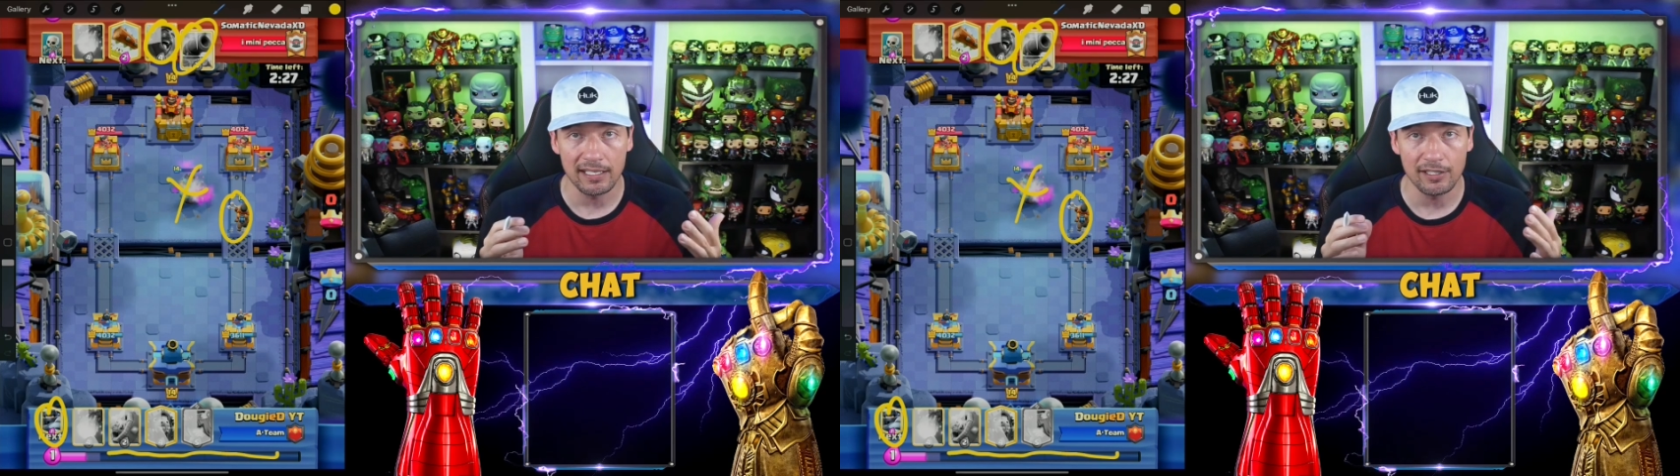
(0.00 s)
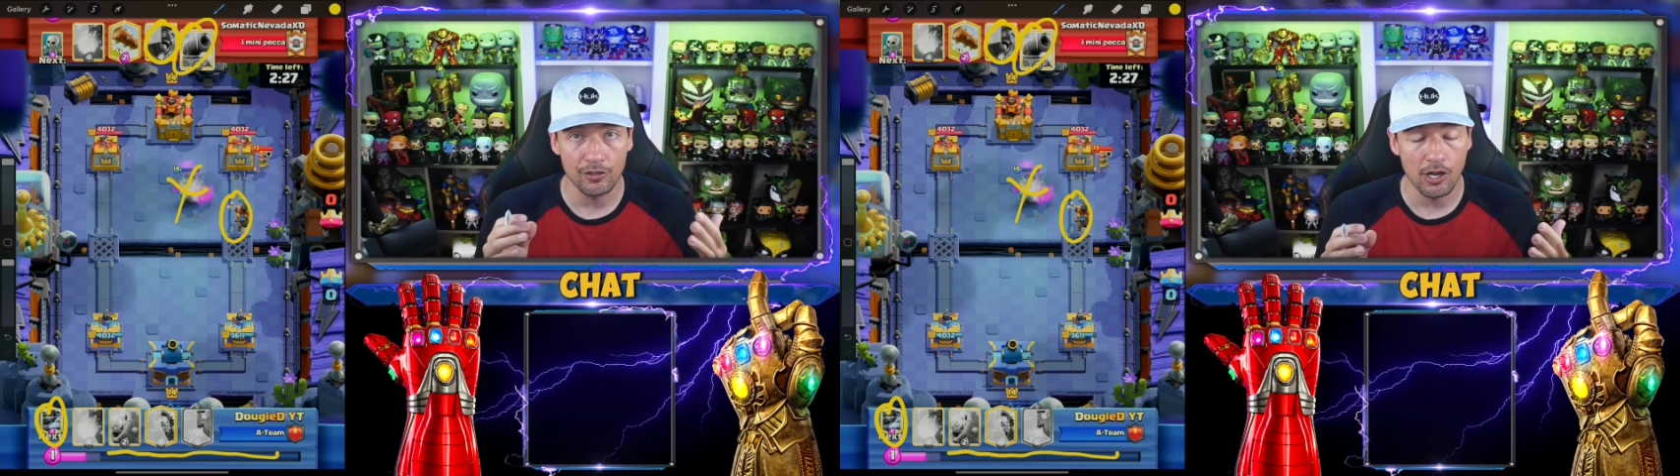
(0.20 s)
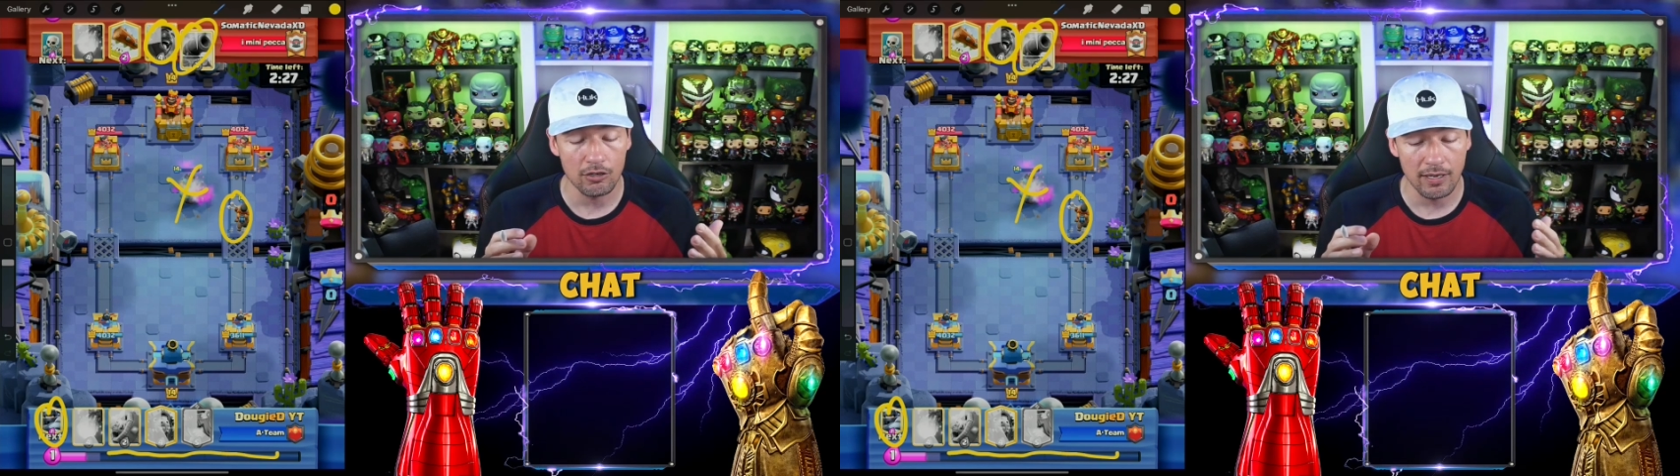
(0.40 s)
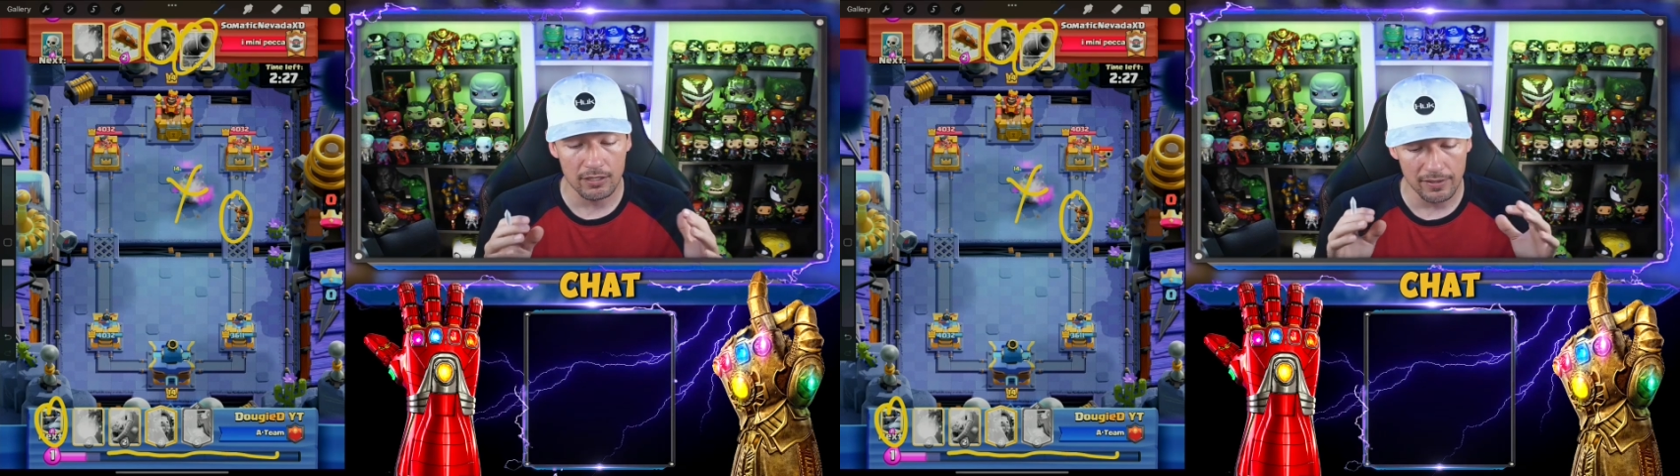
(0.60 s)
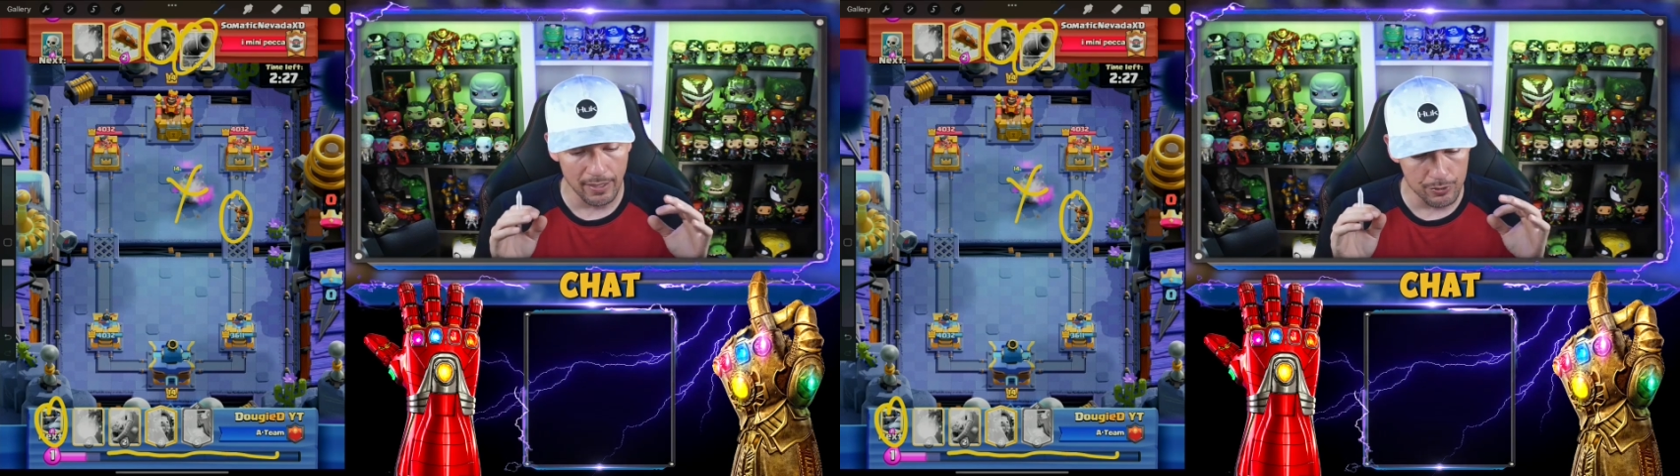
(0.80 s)
Knight on the Hog
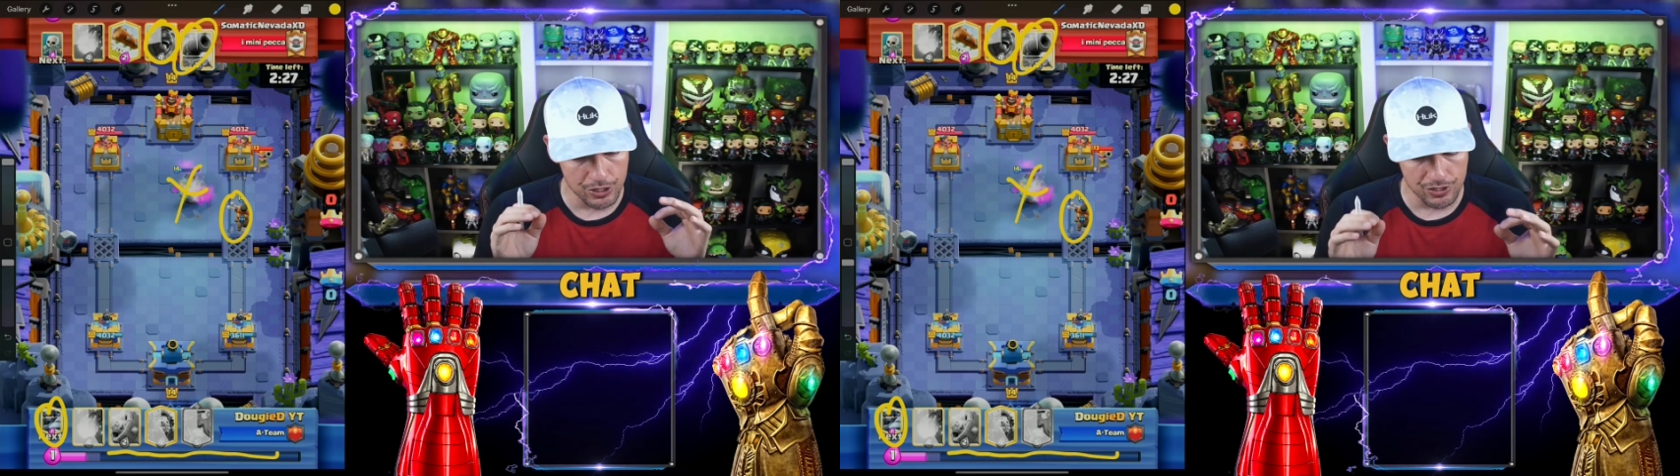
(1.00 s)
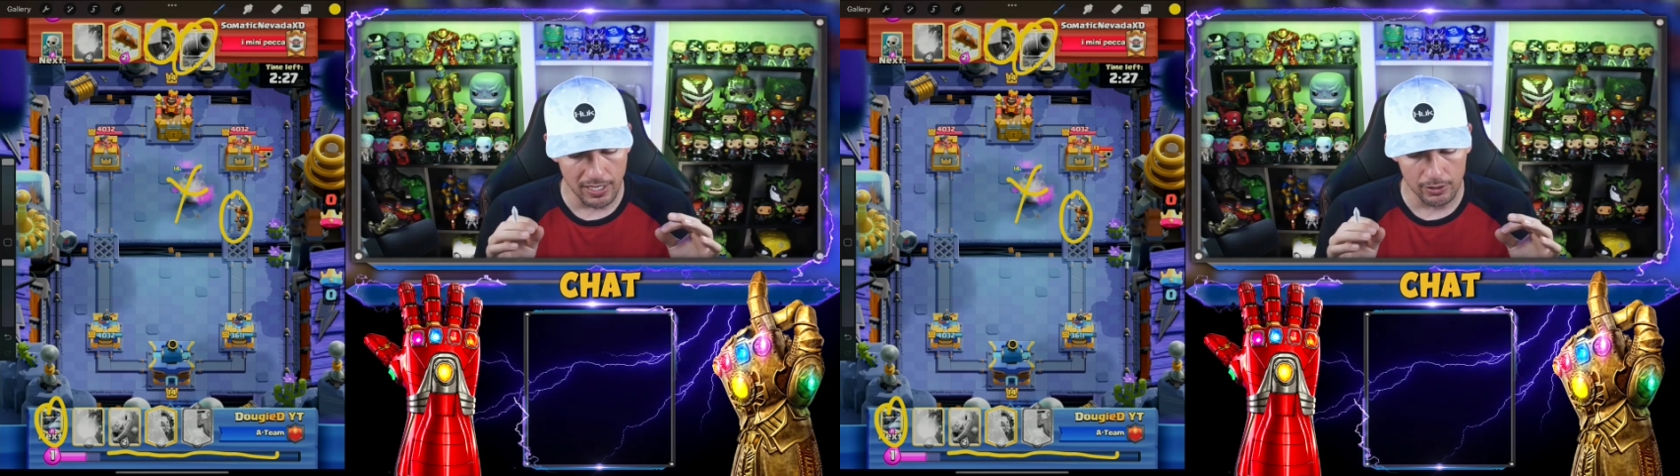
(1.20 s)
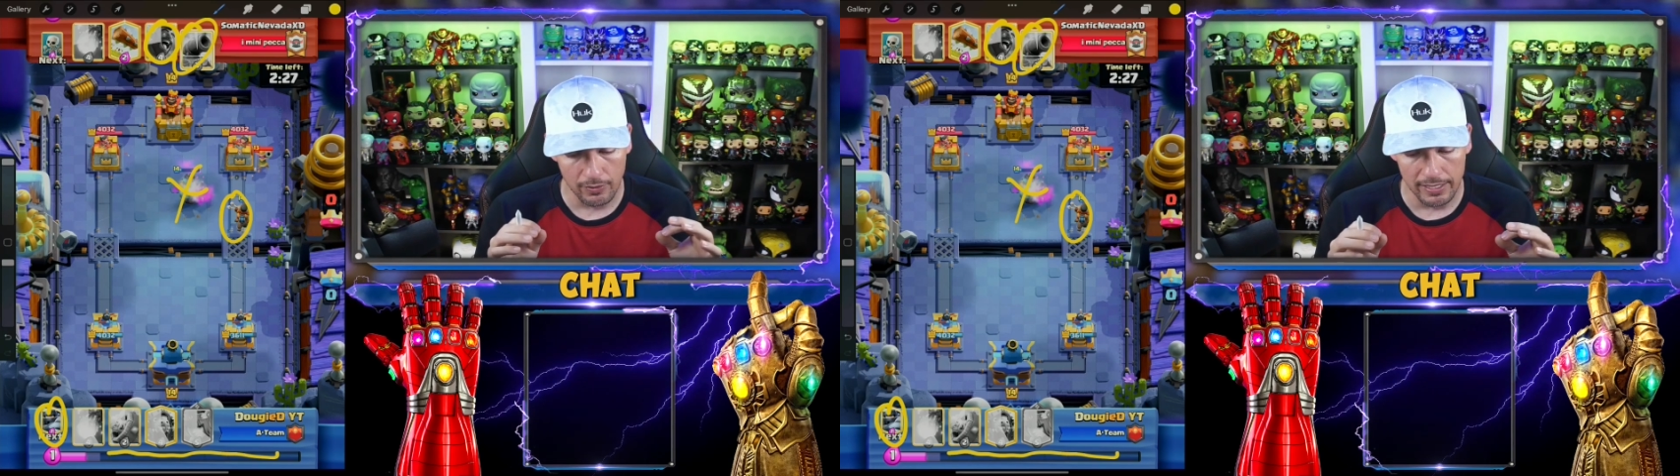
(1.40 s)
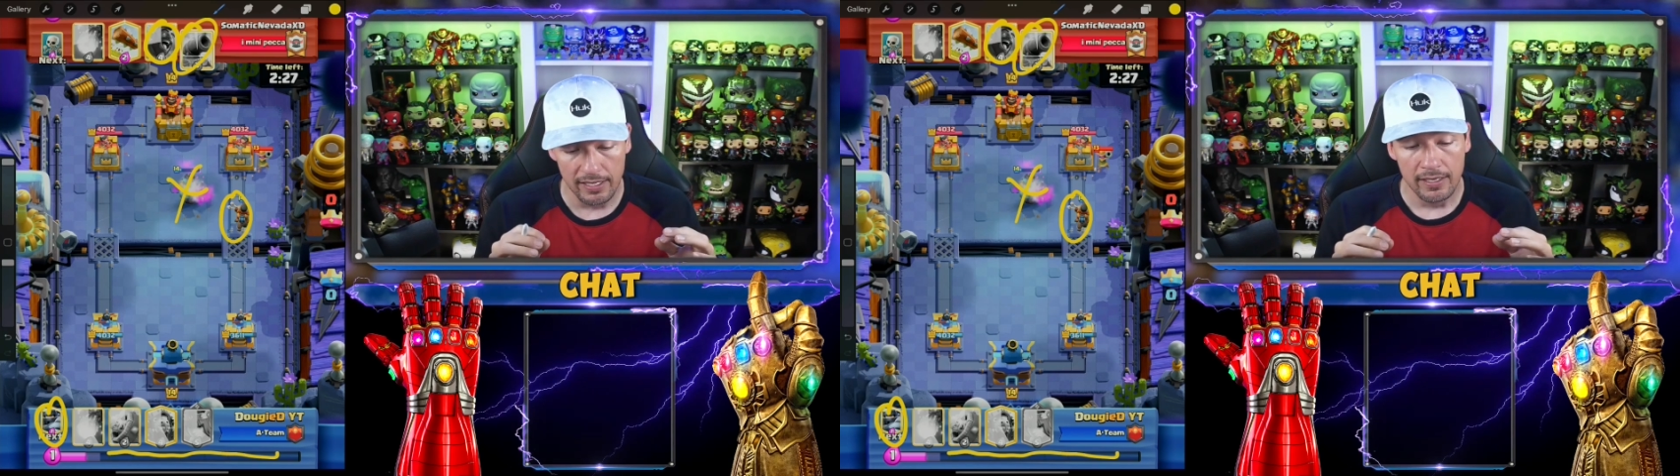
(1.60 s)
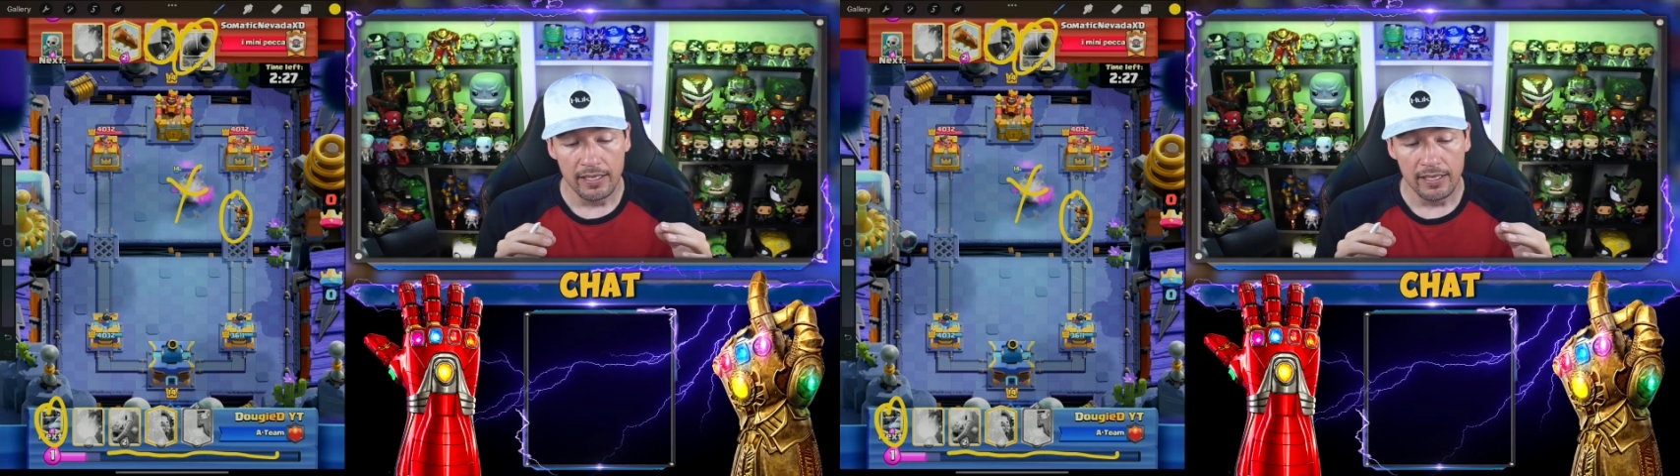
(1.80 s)
Rider, and that was just not great.